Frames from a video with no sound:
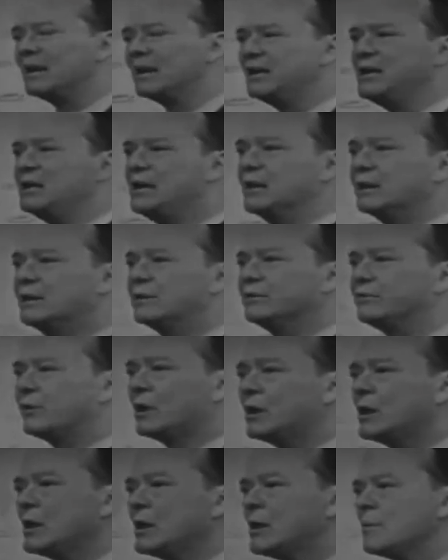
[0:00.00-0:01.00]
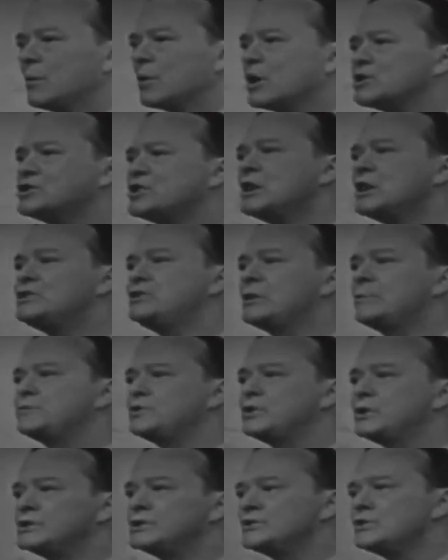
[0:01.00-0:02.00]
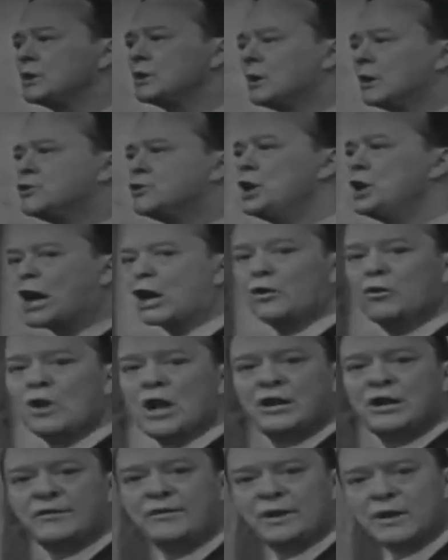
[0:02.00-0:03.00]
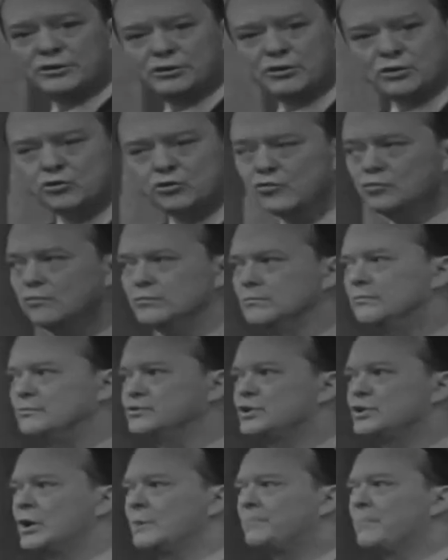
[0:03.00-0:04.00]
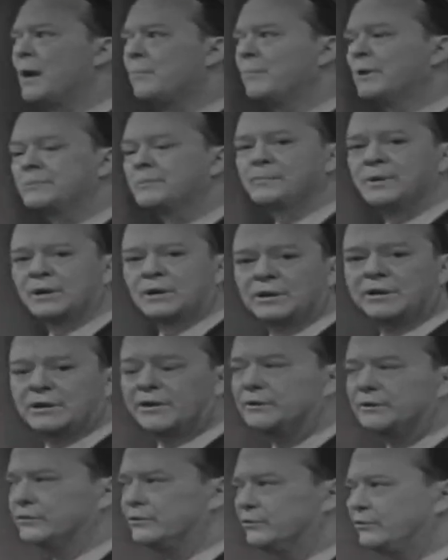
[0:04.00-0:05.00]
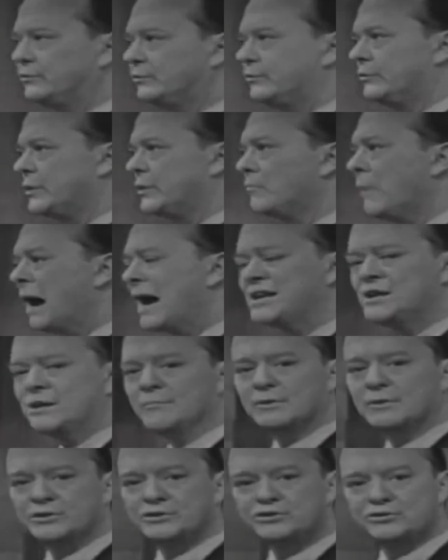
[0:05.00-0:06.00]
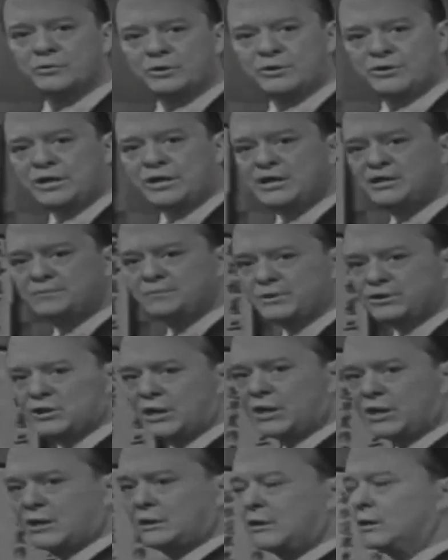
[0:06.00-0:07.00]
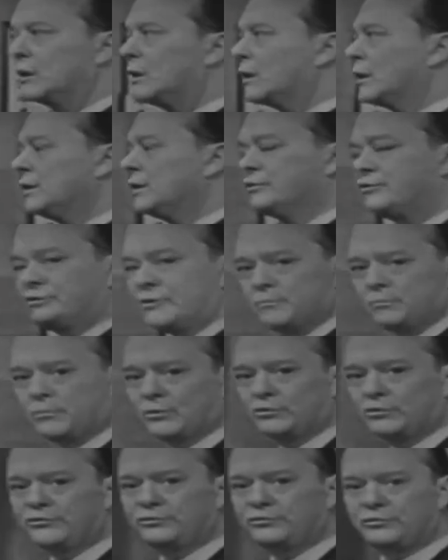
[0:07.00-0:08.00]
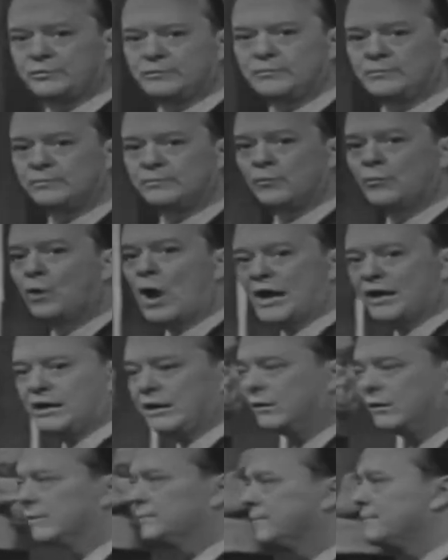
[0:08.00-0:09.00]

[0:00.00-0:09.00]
many years, because the Egyptians decorated their tombs, their public buildings, their monuments with these particular symbols, writing.